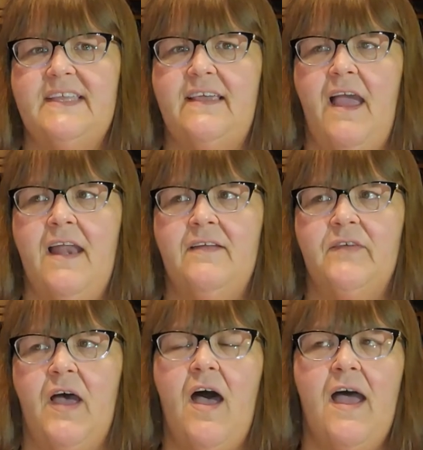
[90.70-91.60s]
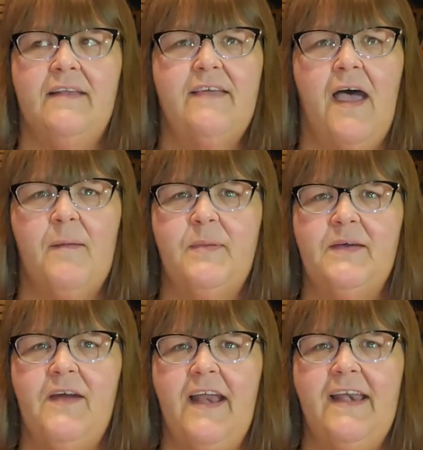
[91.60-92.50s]
Kind of a hot
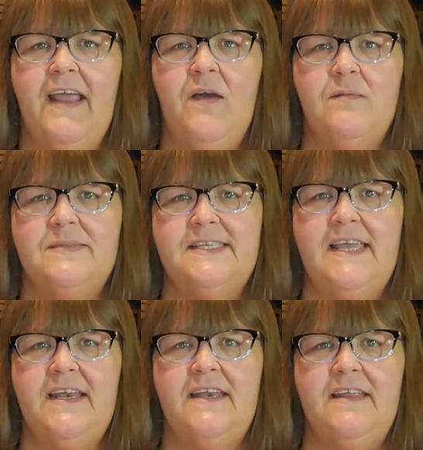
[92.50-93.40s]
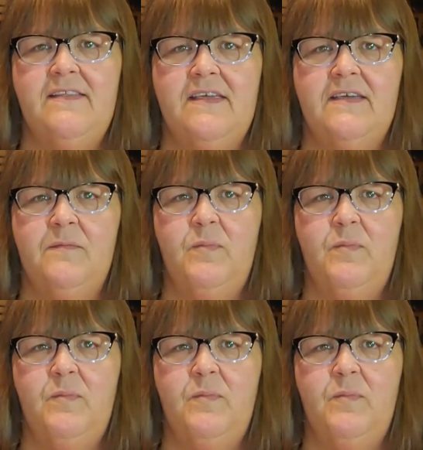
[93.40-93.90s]
topic right now I'm seeing in the